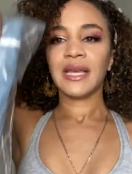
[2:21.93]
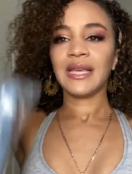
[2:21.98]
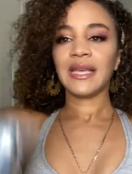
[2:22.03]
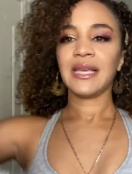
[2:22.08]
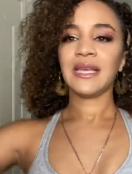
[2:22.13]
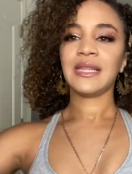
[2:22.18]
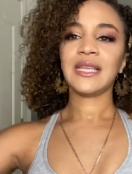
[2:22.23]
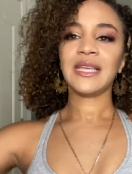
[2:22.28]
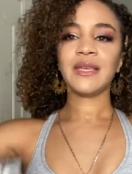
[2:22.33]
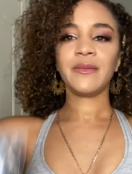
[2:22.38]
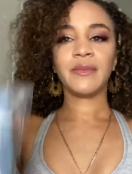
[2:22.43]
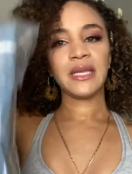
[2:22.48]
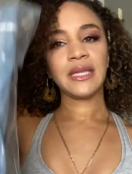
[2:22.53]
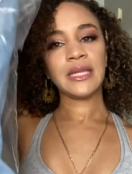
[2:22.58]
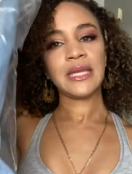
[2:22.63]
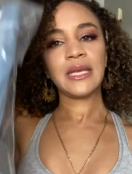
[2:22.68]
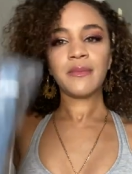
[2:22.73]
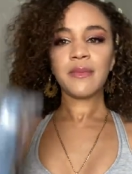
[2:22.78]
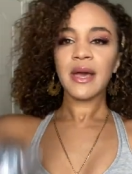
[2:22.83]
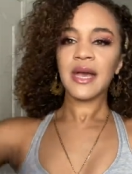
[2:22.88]
Eeny,
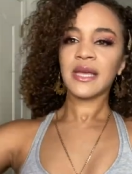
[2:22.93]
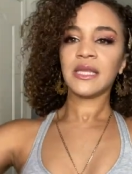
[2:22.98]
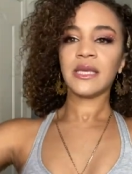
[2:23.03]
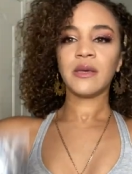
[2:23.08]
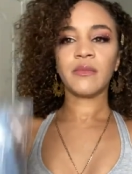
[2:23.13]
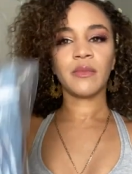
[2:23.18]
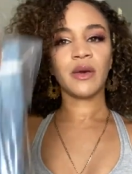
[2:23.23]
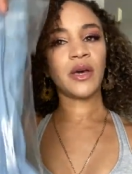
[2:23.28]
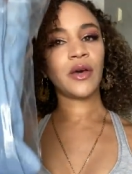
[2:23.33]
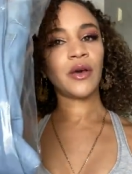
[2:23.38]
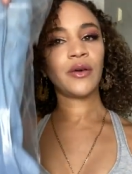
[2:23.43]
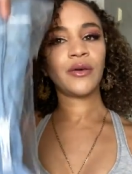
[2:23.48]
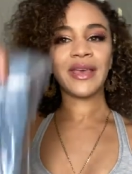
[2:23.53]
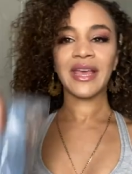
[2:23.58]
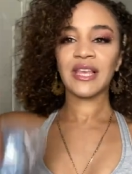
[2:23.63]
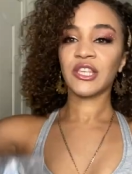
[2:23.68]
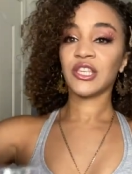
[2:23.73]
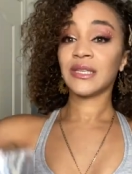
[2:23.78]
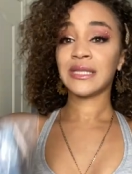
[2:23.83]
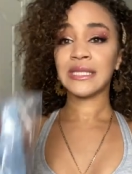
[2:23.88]
meeny, miny, mo,
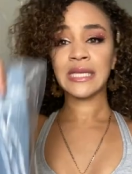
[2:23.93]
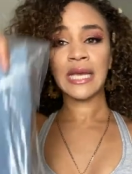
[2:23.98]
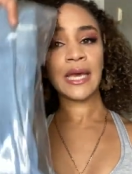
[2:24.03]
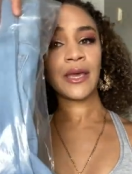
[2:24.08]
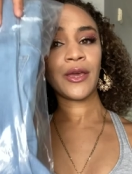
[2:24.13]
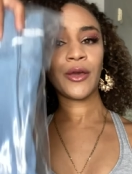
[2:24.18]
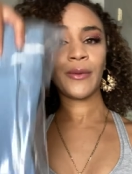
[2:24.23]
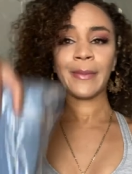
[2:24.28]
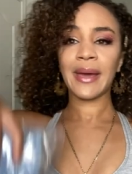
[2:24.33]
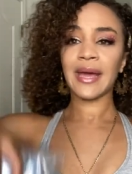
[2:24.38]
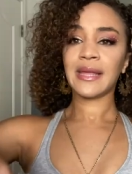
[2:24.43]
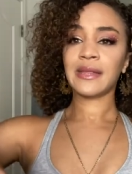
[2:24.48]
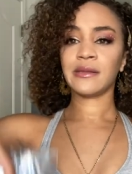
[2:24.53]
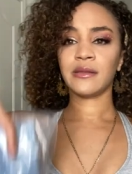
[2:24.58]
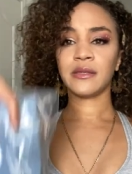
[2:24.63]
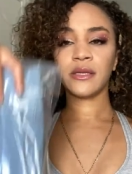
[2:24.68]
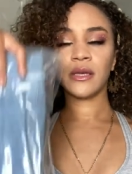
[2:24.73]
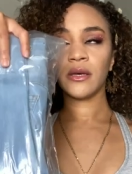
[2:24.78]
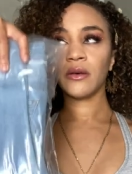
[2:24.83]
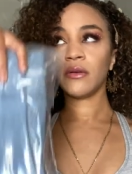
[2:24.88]
catch a tiger by the
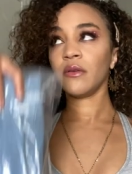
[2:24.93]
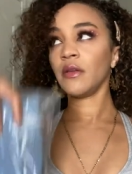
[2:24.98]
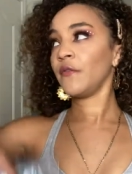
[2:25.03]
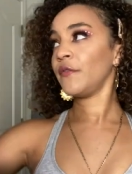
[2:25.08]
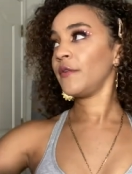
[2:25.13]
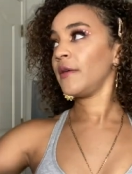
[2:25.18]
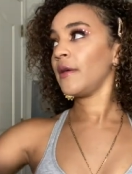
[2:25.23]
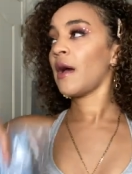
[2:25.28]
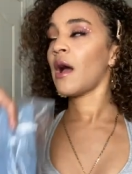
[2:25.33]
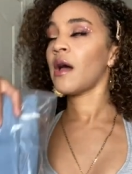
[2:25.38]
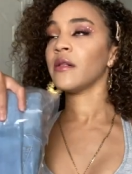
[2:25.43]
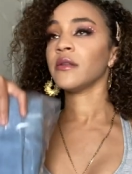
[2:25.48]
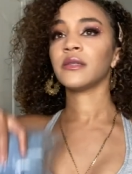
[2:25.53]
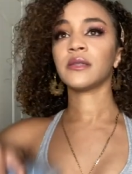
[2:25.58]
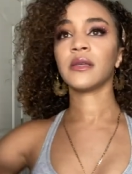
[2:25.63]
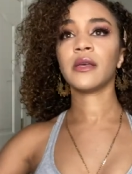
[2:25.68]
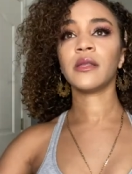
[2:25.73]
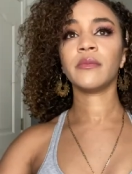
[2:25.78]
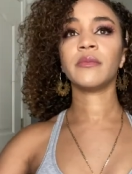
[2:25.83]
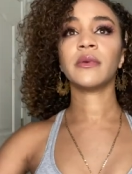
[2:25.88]
toe. If he hungers,
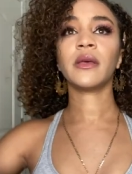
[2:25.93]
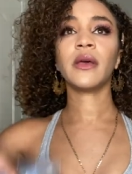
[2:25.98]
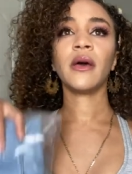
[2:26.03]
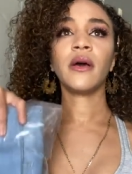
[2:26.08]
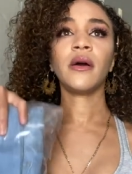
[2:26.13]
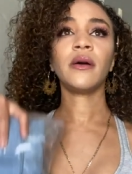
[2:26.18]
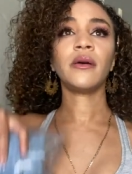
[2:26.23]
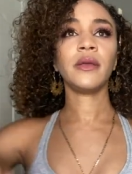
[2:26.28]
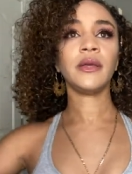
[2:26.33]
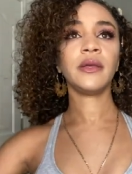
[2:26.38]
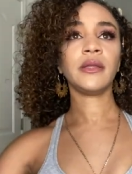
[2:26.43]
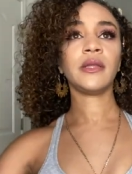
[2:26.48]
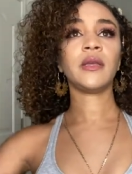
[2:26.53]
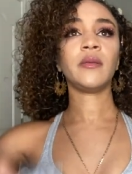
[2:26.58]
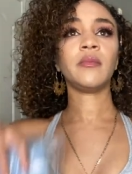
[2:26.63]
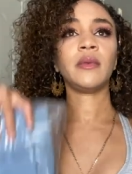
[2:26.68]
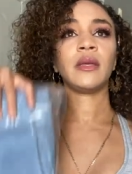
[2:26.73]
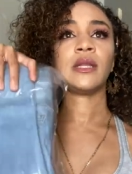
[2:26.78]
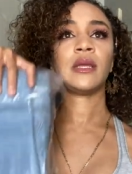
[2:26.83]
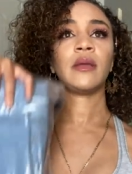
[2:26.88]
let him go. Eeny,
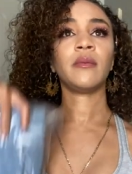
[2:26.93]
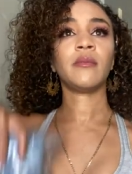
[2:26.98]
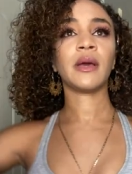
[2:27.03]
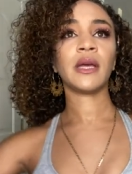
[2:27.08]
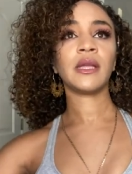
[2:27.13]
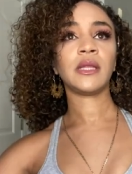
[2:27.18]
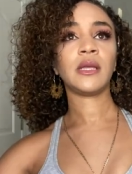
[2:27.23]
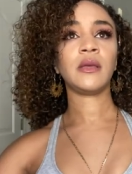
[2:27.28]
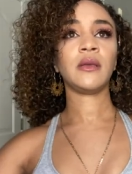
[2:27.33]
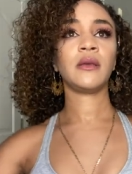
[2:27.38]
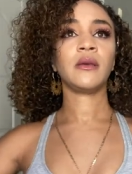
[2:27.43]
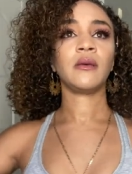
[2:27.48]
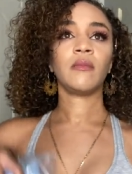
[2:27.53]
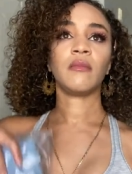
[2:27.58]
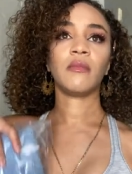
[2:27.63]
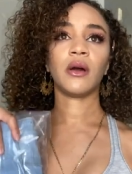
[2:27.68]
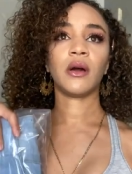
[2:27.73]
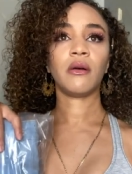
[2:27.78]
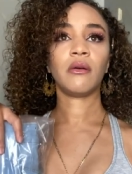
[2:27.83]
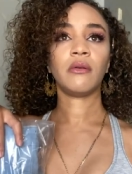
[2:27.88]
meeny, miny,
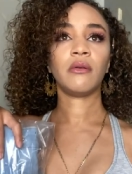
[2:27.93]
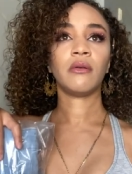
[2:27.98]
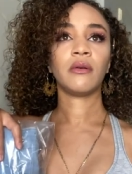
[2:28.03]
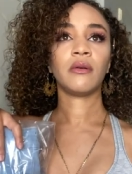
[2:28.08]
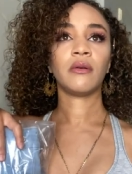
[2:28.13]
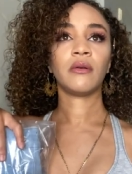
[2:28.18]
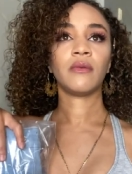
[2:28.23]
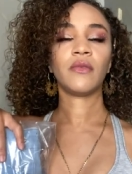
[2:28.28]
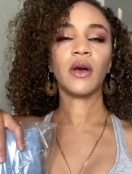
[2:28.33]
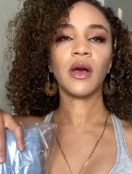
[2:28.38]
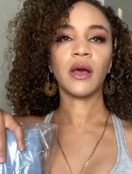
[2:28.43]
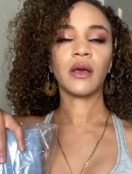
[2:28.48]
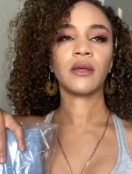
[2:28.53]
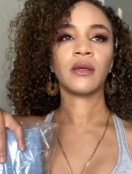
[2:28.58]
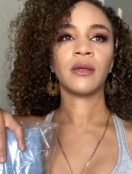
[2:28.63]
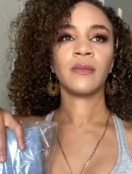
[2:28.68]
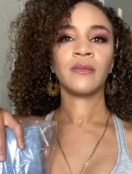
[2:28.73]
mo. Fuck.